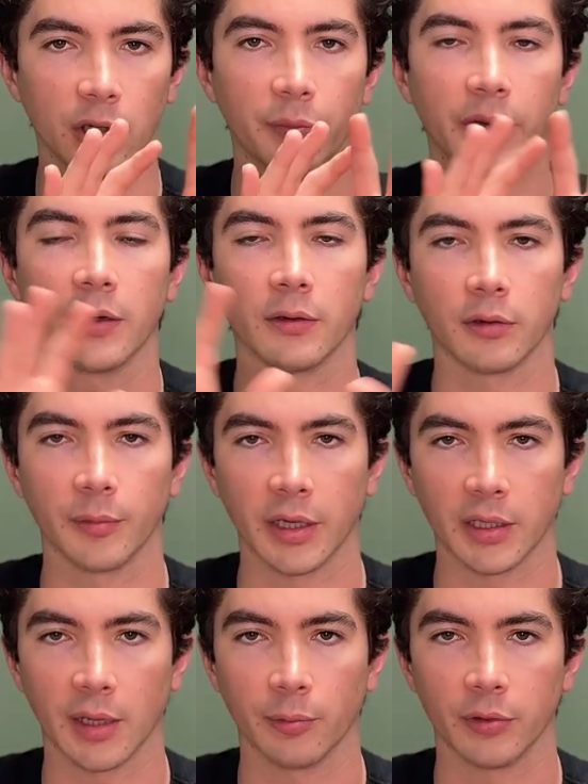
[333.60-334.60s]
better
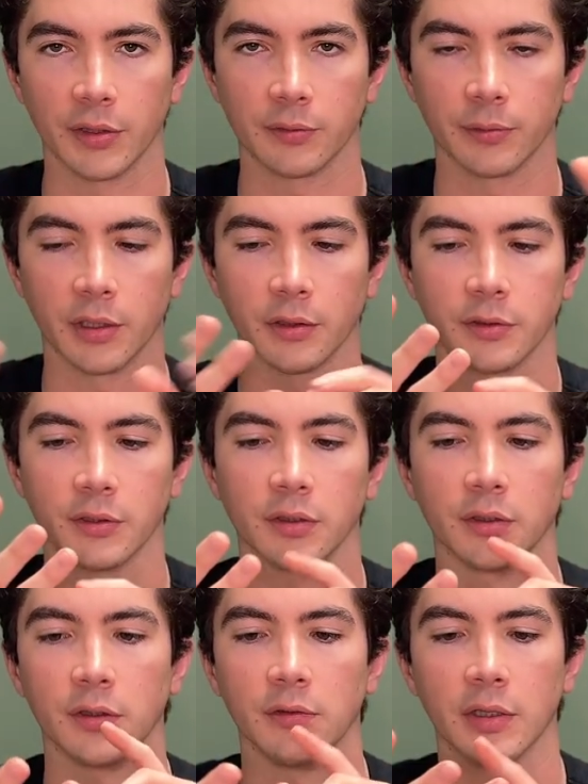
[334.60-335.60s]
chromatic aberration
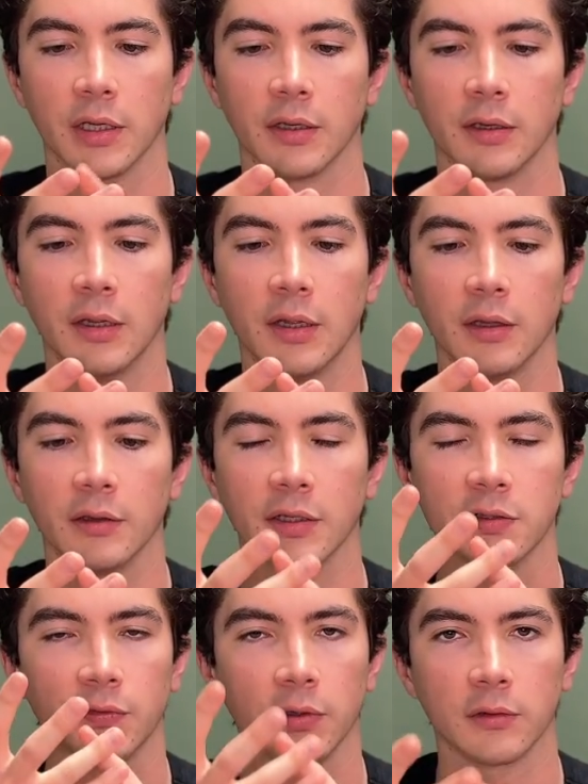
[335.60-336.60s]
reduction. You get less
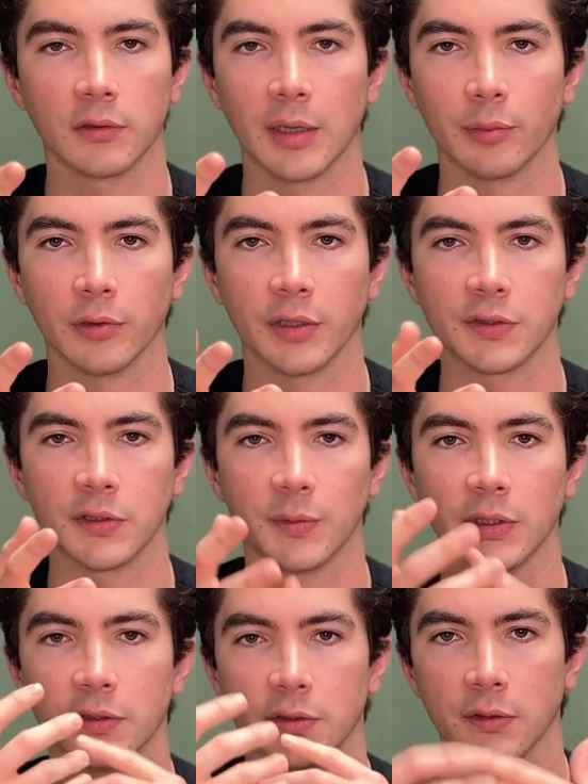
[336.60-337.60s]
spherical aberrations
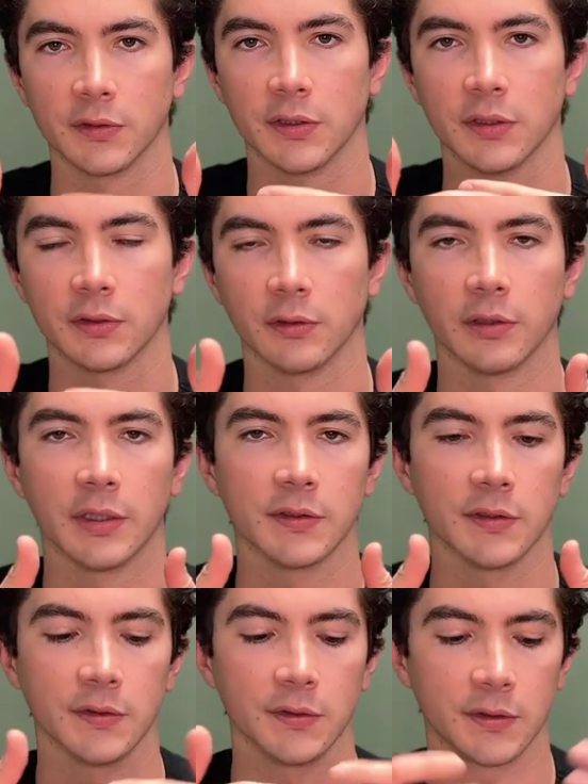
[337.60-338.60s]
because of those additional
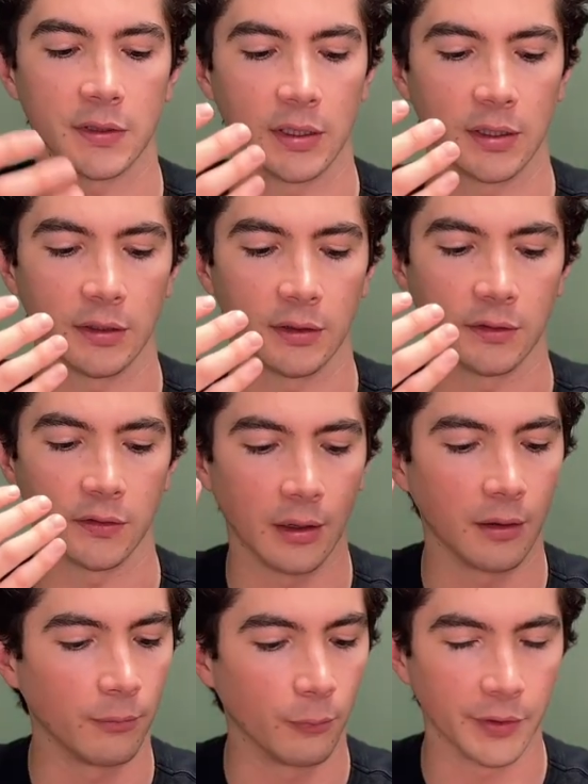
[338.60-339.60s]
lenses. And
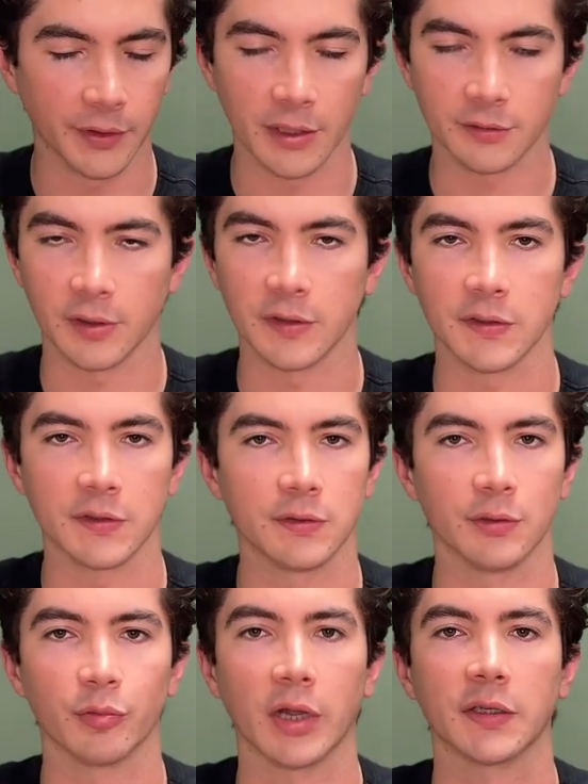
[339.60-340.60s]
what that translates to
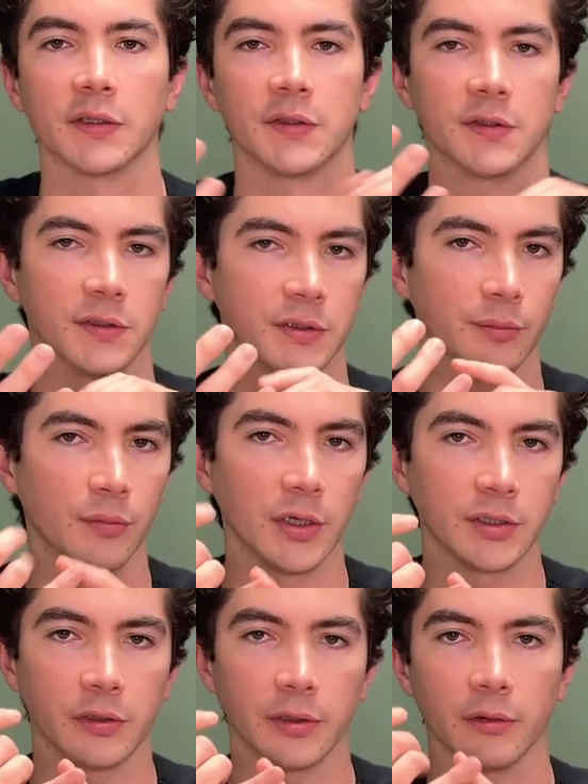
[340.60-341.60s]
in practice is just a
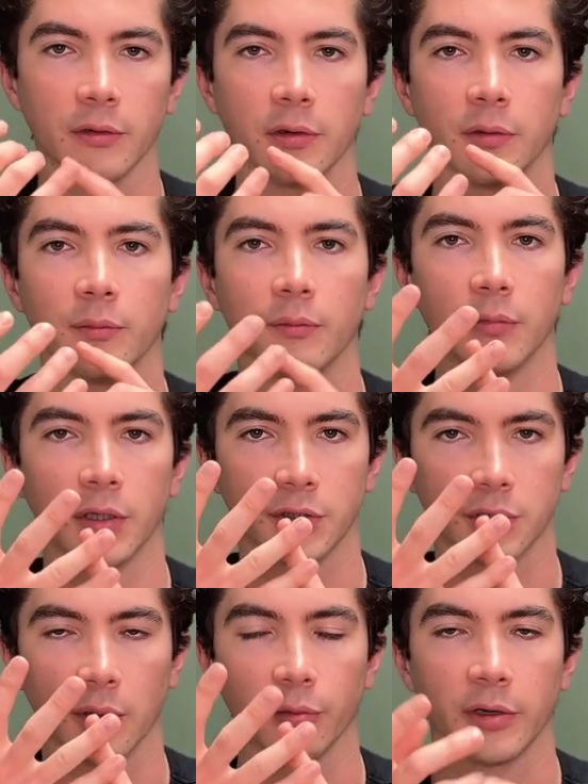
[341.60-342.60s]
much clearer, much
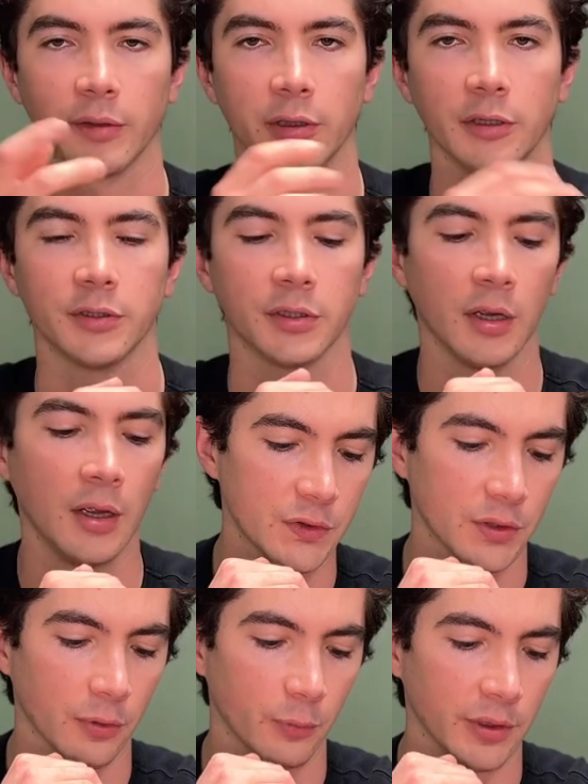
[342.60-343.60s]
sharper image.
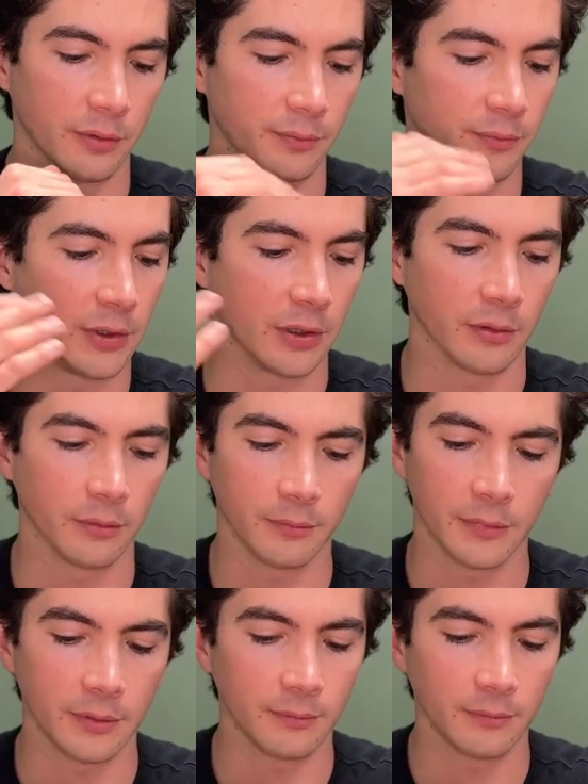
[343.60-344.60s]
So
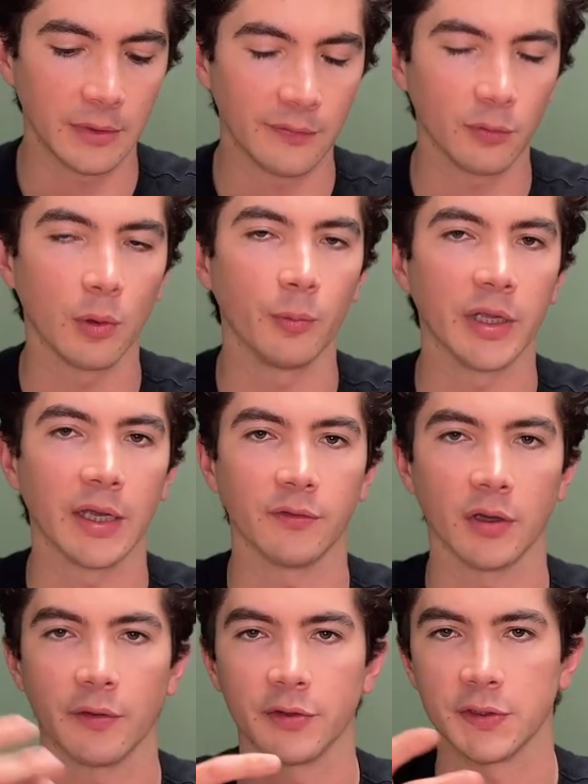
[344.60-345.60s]
even when we have
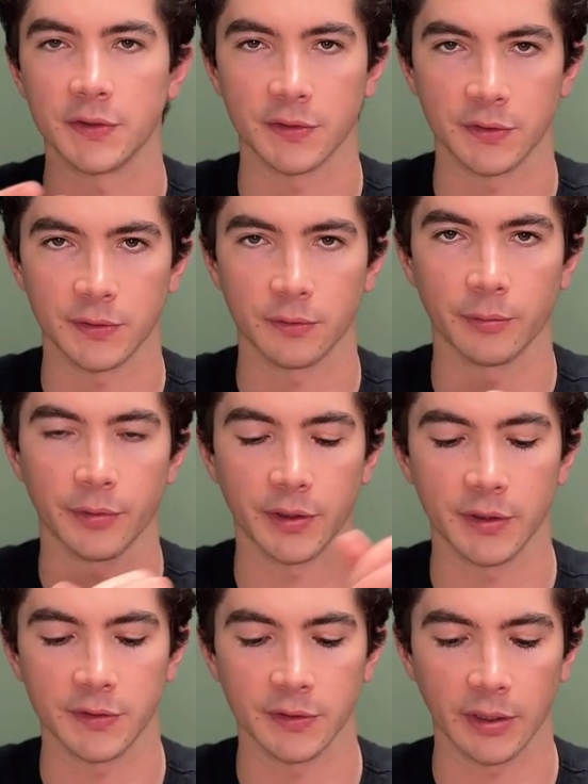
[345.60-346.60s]
novices in the store with
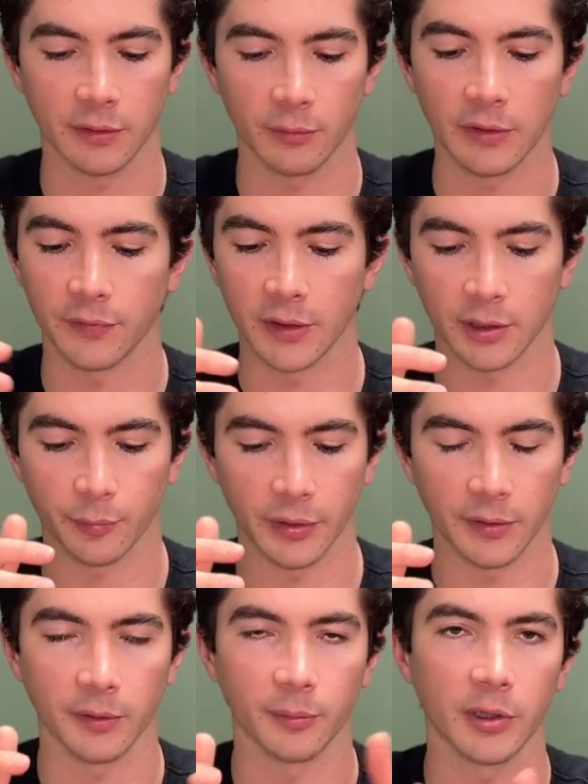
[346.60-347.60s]
us, like if they
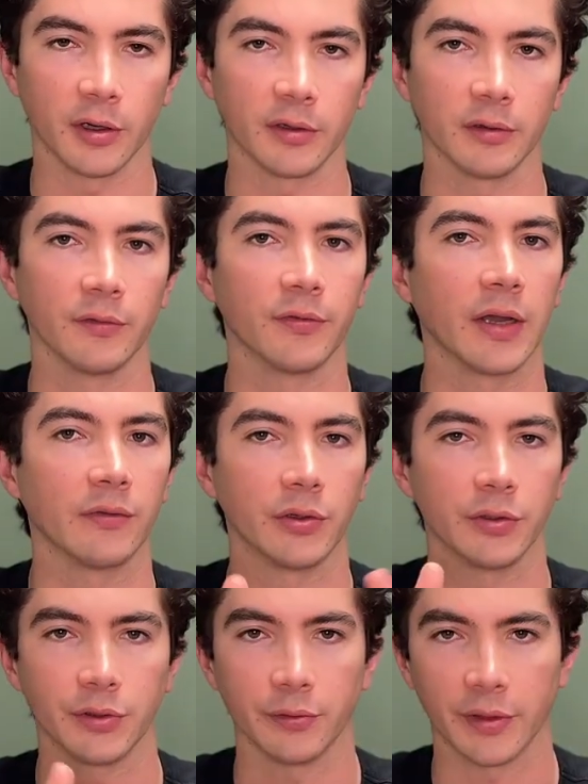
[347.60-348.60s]
compare a binocular at
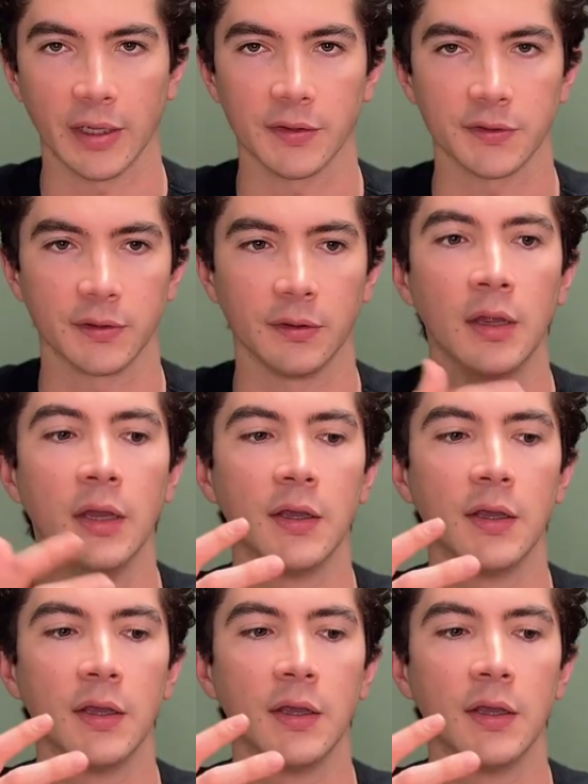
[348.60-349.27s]
500 to 1,000,